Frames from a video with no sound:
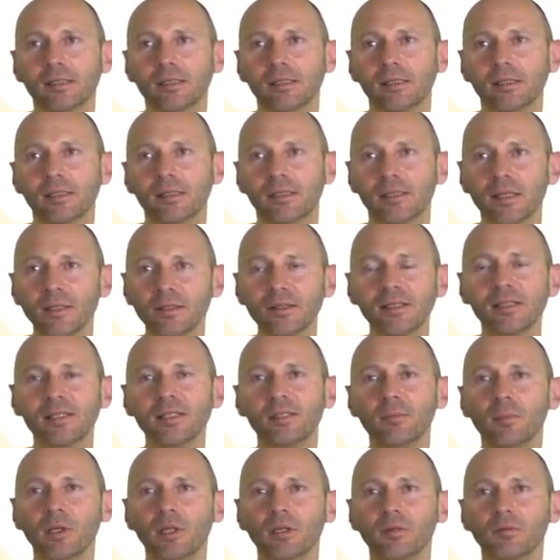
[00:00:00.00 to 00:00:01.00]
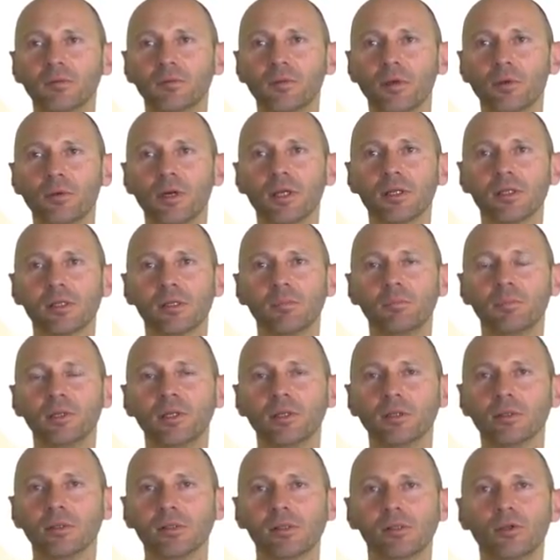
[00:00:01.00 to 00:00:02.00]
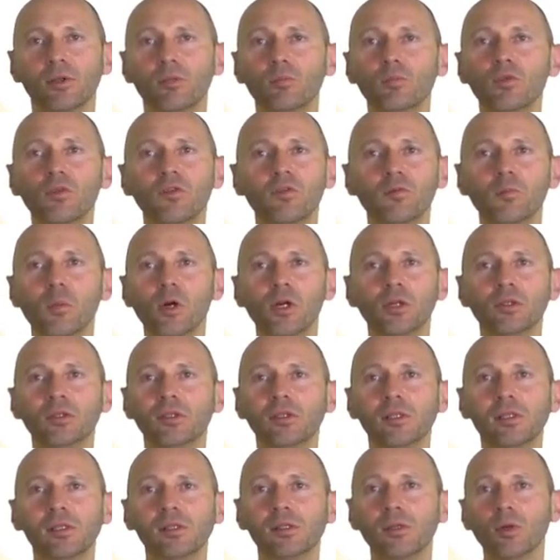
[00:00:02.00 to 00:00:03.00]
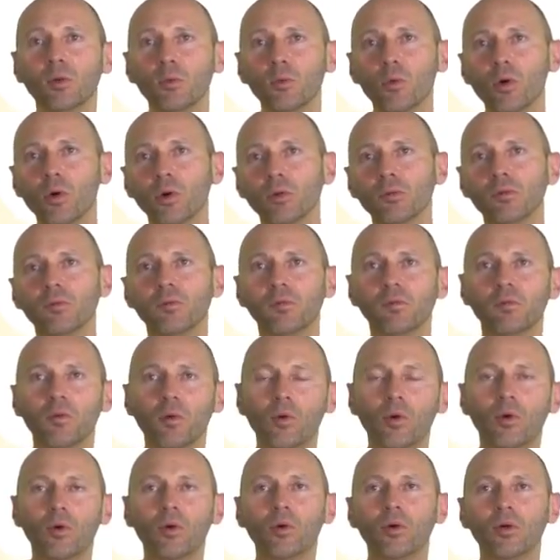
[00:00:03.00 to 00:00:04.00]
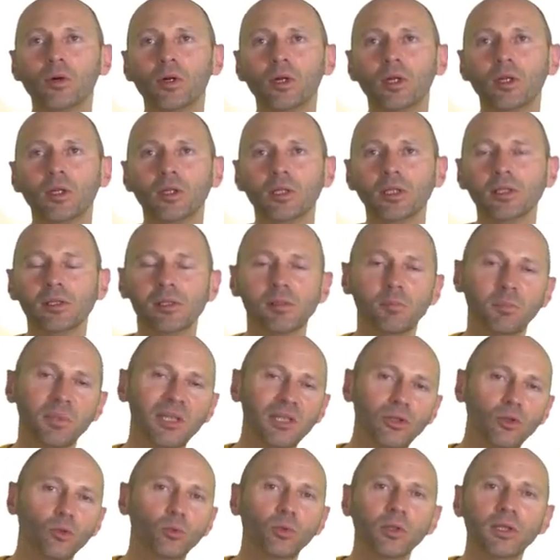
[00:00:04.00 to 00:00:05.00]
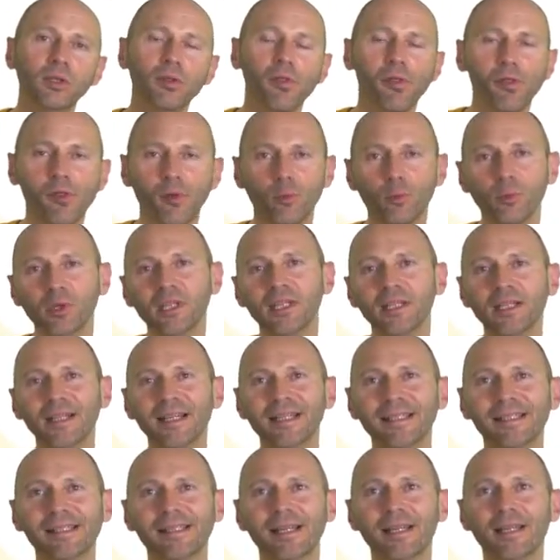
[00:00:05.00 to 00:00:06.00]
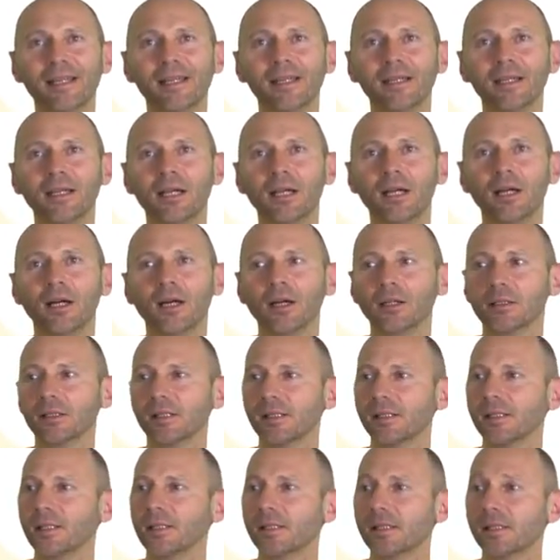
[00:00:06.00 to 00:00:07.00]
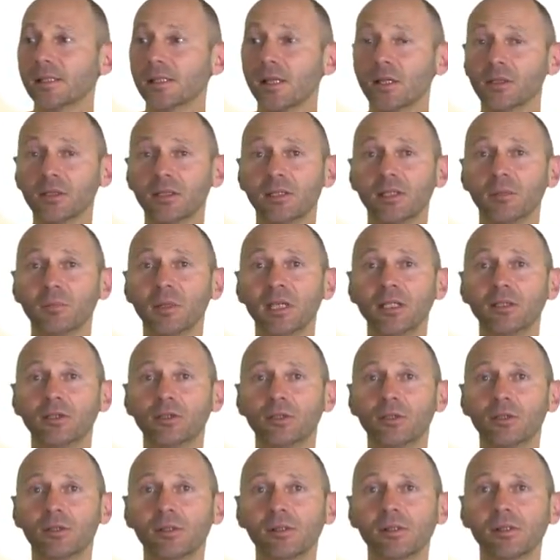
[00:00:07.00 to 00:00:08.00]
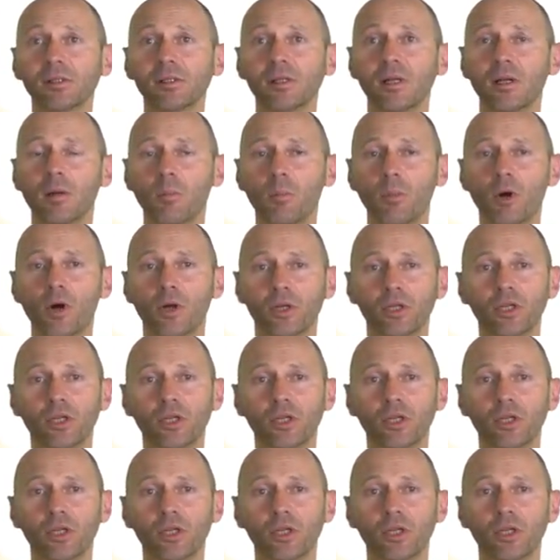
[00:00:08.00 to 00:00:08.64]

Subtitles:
sensible for us, because the movement is around is between 3, let's say, and 6 centimeters per